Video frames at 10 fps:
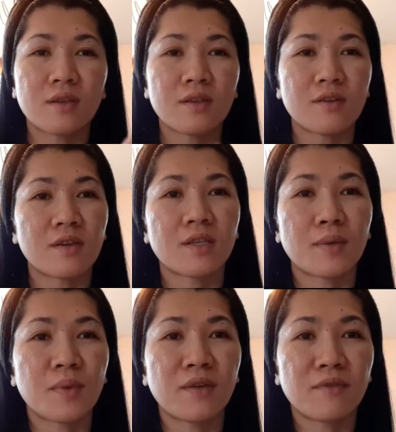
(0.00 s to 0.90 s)
there is
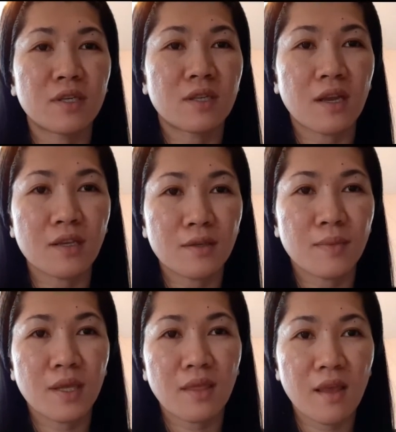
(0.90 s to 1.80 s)
some
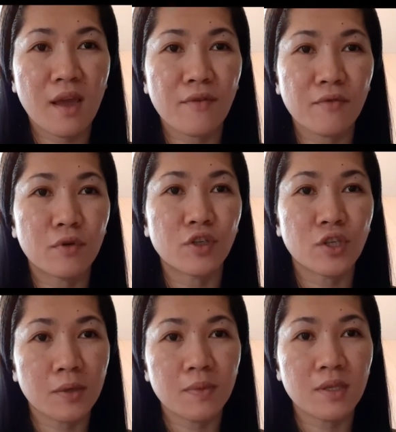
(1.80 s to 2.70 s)
advertisement there for
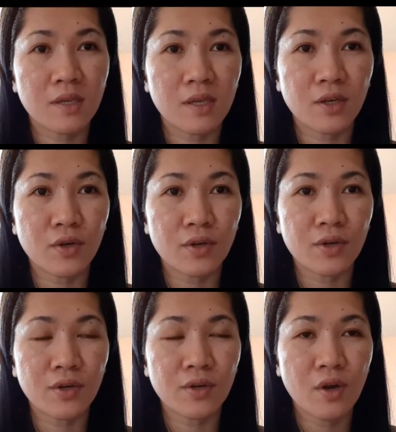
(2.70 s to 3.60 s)
job
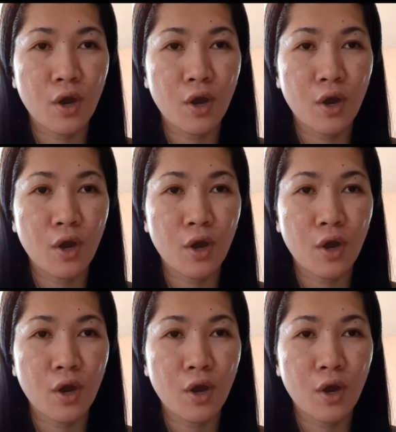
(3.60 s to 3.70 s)
seeker,